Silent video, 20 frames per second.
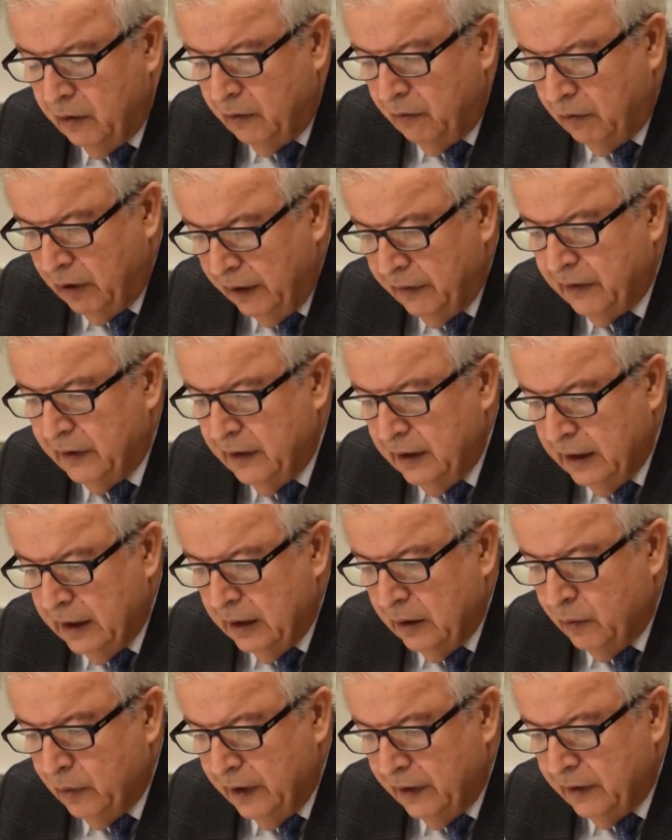Western
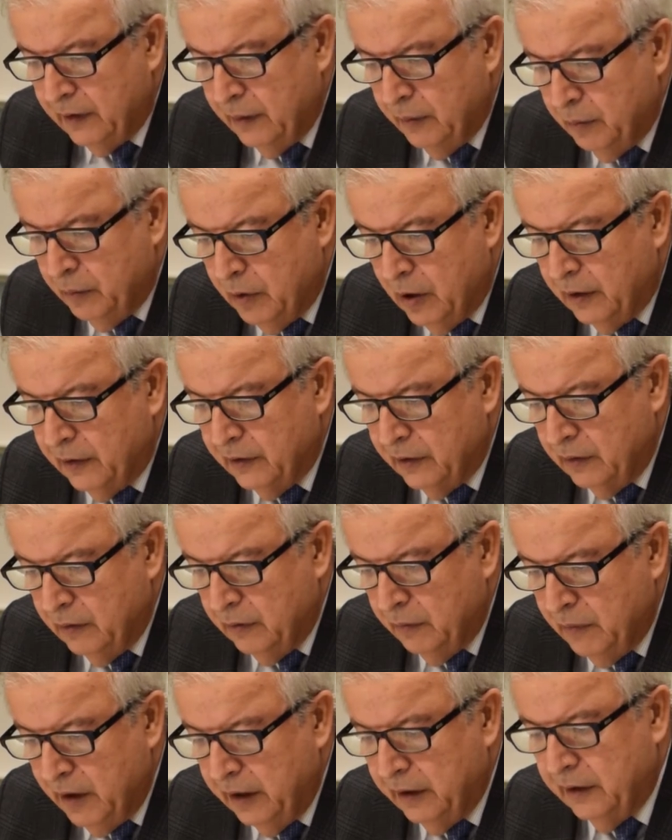and Western policy
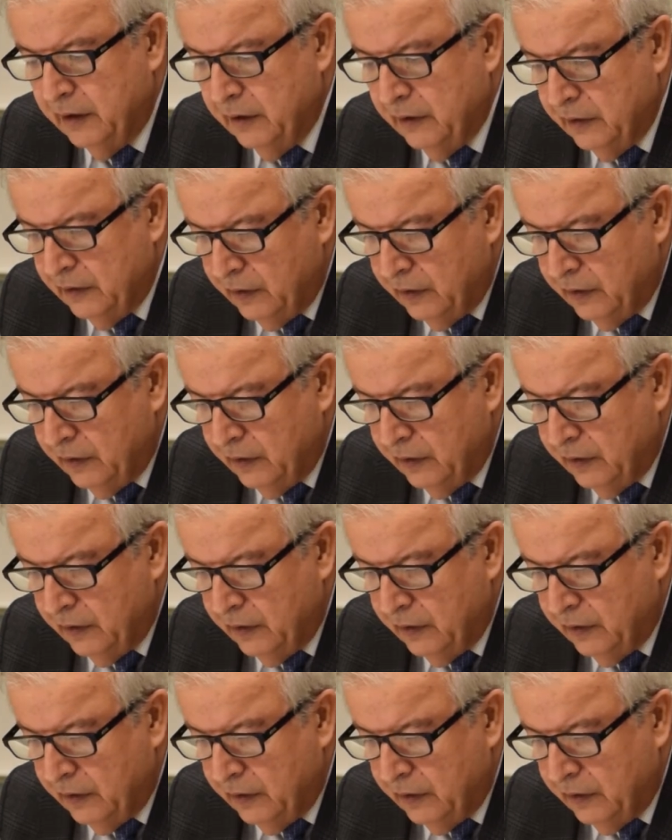makers,